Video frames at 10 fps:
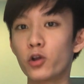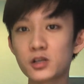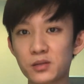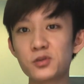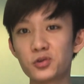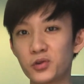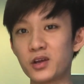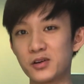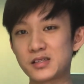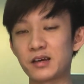not supposed to do it
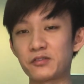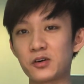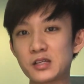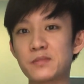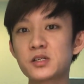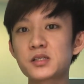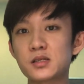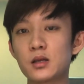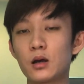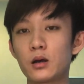yourself, because I'm
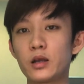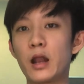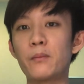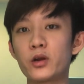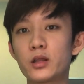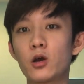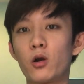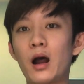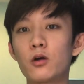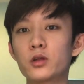just elaborating
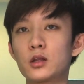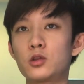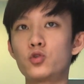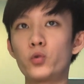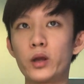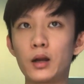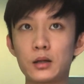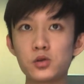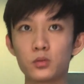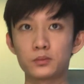on how they do it lah.
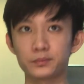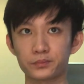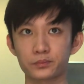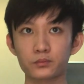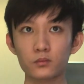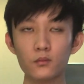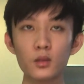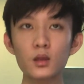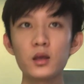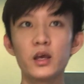So
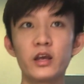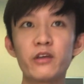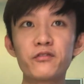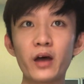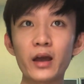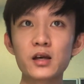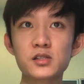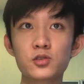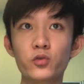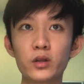if the angle
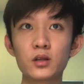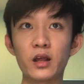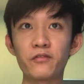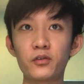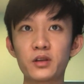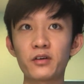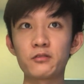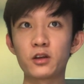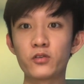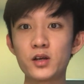is greater than 45
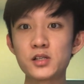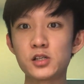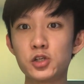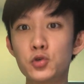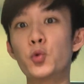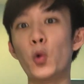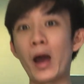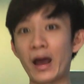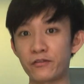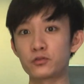degrees, you
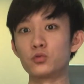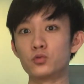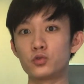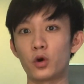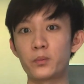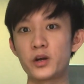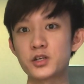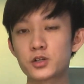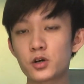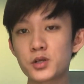have to do
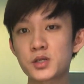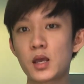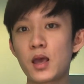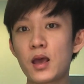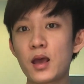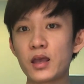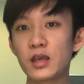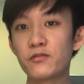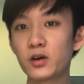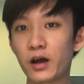operation, because
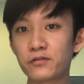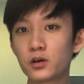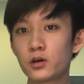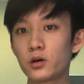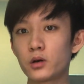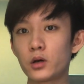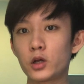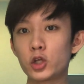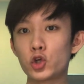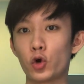even after
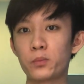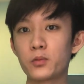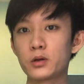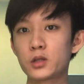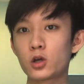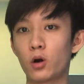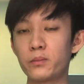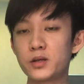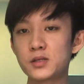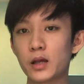your puberty
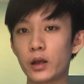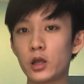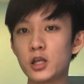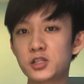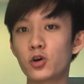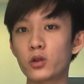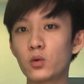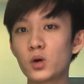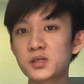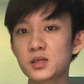completes, it's gonna
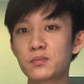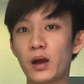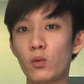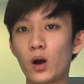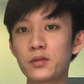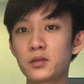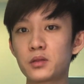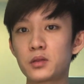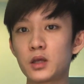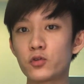worsen by 1
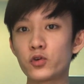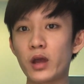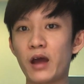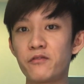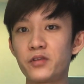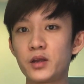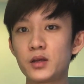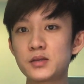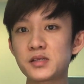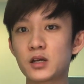degree every
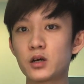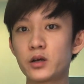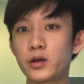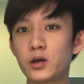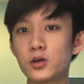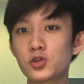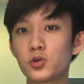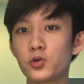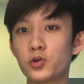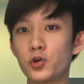single year.
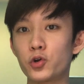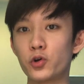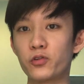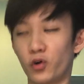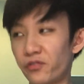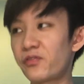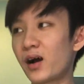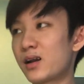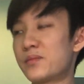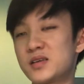So you're fucked
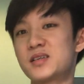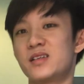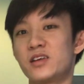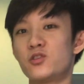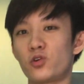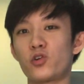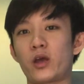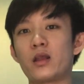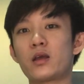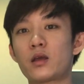lah, basically. You're
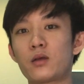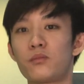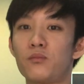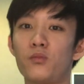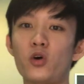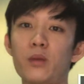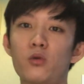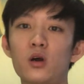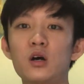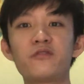getting more and
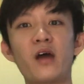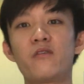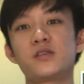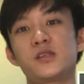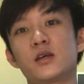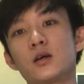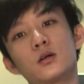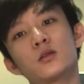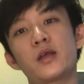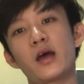more curved every single
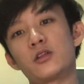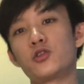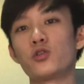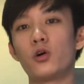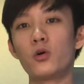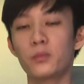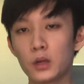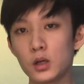day until you're old.